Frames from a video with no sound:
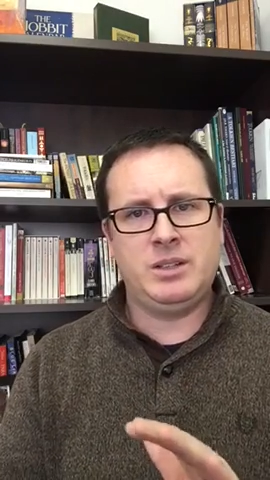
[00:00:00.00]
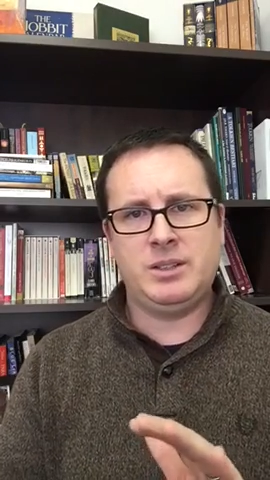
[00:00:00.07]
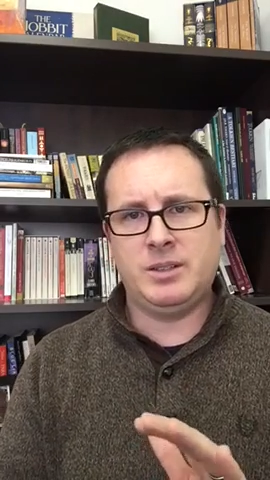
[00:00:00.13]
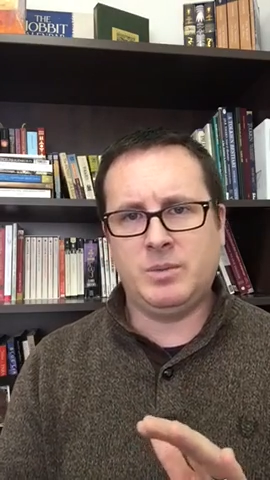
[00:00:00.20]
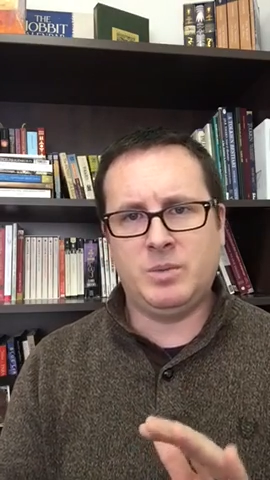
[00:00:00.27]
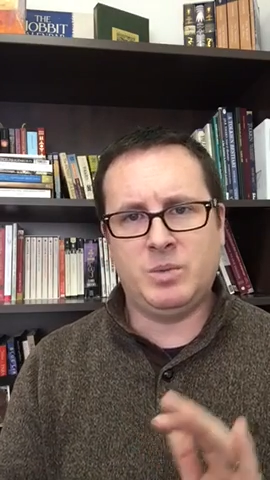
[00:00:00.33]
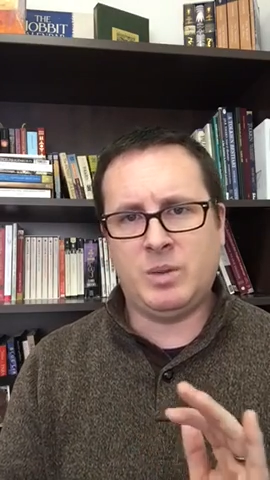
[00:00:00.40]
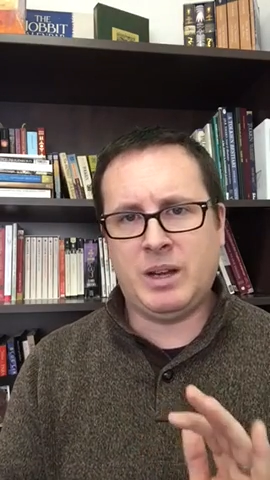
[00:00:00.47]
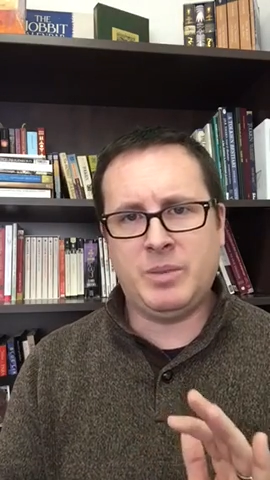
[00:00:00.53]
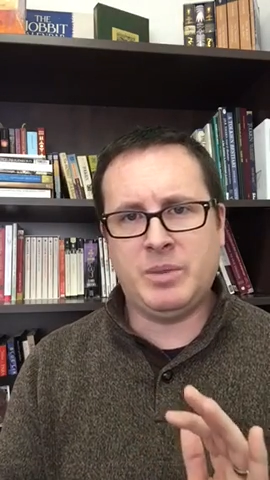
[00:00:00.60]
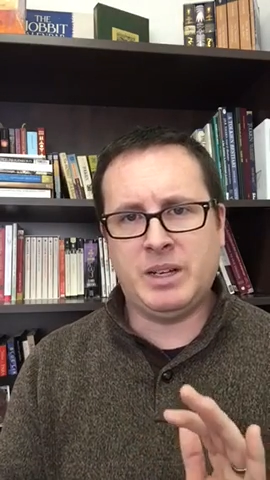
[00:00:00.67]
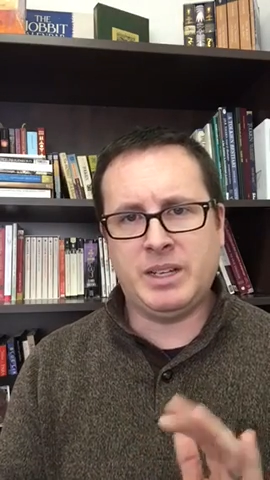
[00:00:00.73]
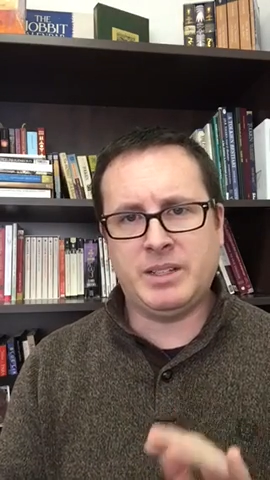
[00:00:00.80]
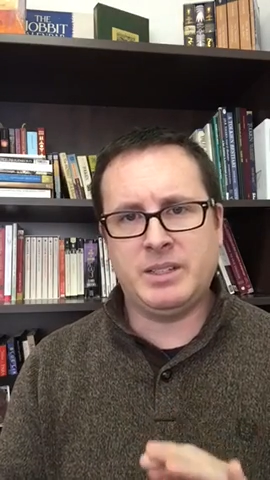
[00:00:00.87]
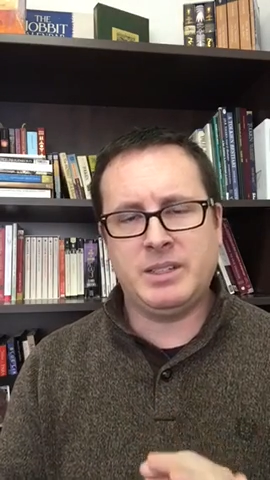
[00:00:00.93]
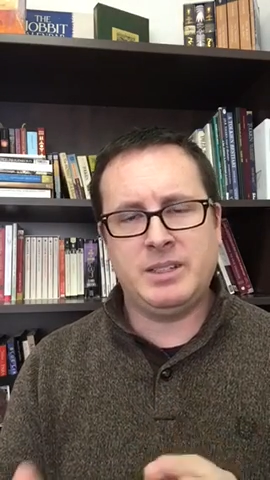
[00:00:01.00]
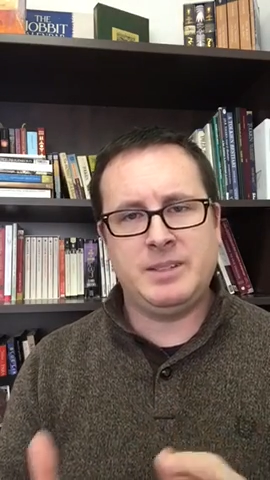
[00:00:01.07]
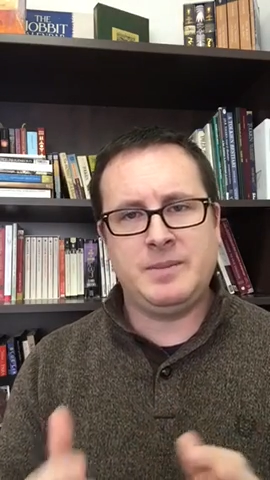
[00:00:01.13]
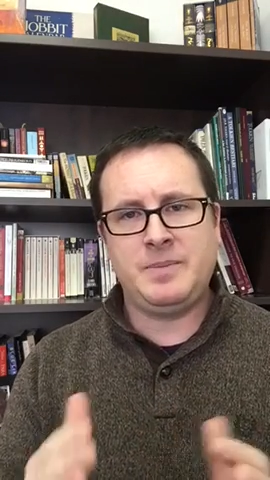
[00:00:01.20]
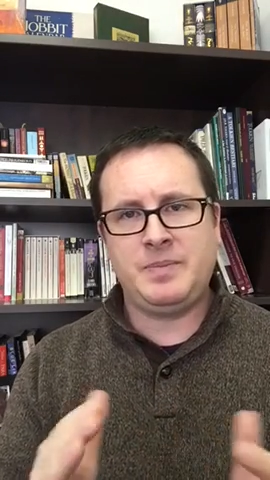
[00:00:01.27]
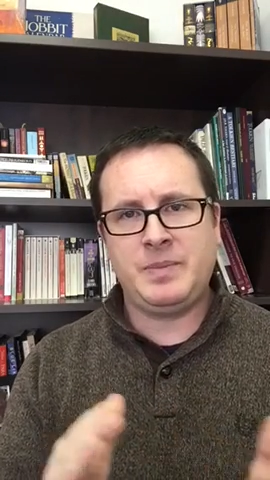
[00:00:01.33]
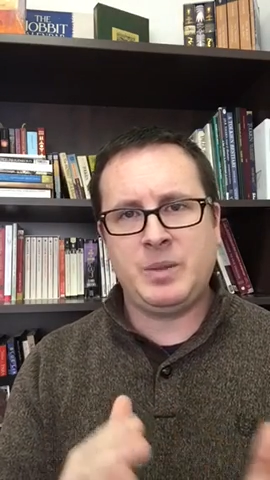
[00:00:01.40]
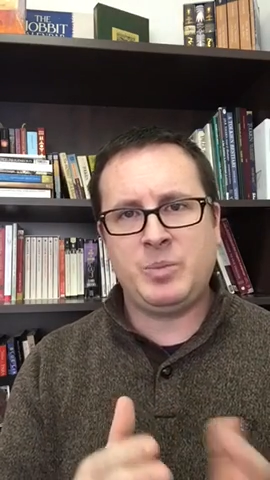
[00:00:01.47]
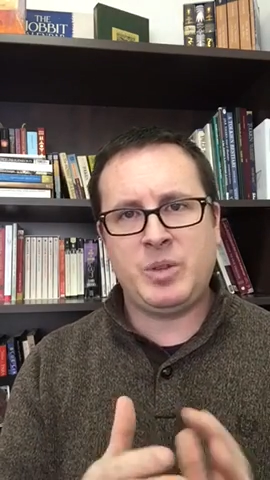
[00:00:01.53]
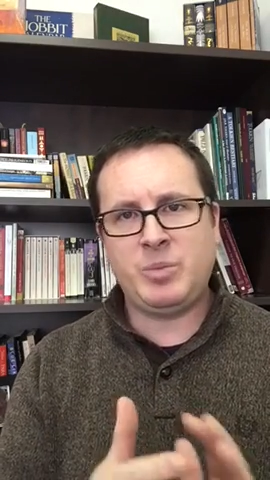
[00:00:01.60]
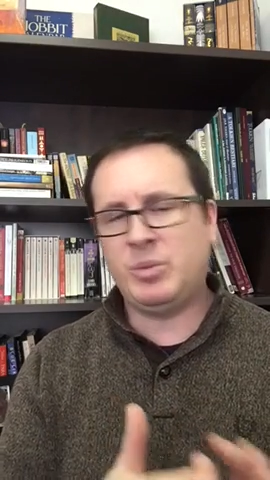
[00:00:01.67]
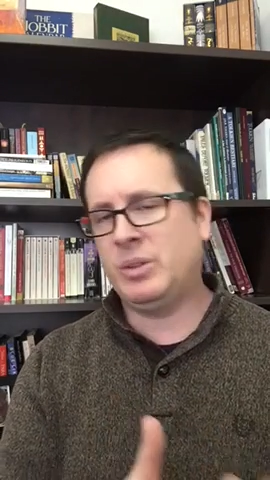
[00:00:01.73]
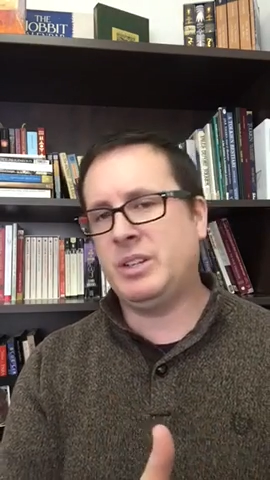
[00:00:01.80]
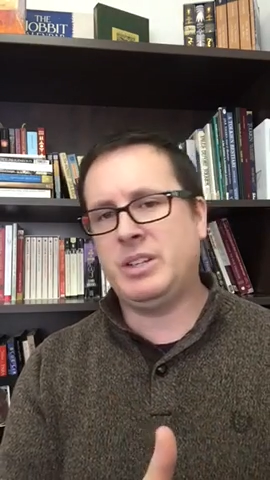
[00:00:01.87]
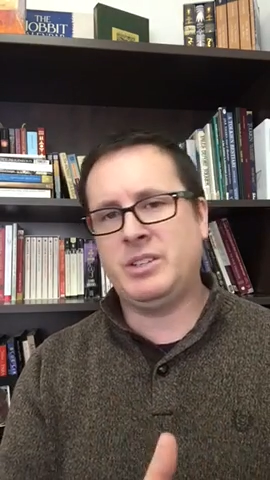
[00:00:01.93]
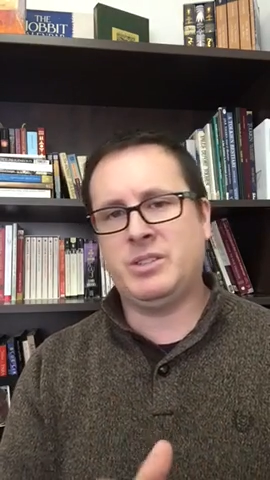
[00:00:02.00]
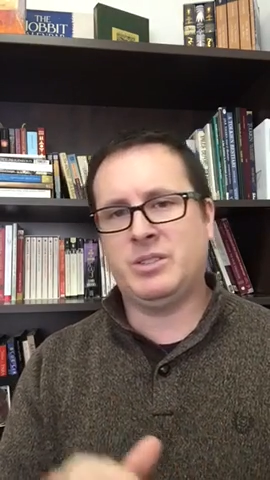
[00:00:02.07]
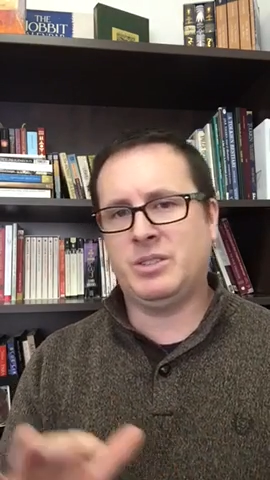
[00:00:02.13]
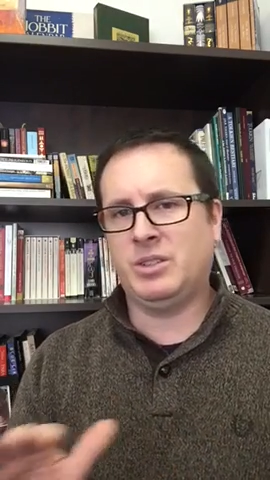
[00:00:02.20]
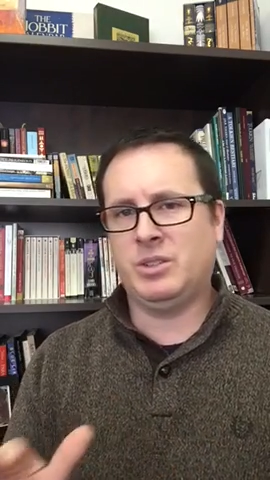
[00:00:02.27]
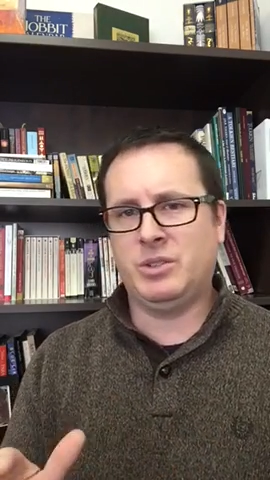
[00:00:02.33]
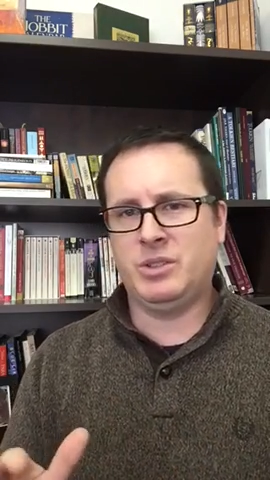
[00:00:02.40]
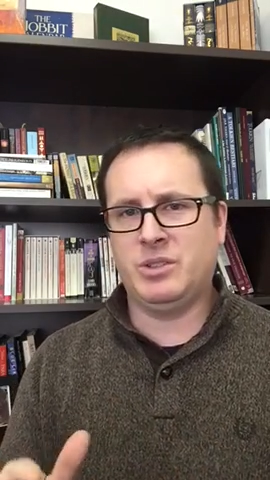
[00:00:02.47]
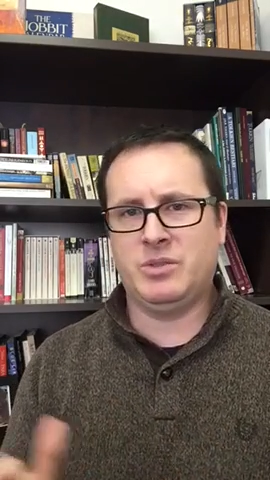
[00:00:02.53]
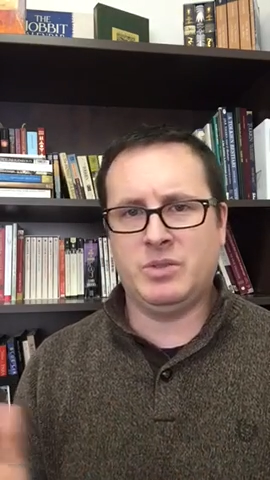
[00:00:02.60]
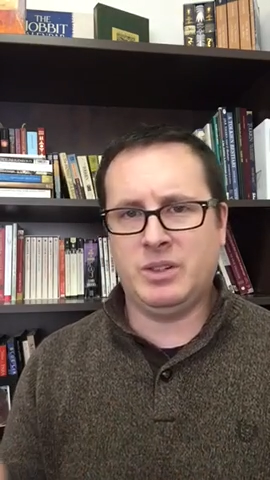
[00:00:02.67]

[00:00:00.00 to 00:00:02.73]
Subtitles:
Why might people in Eastern cultures,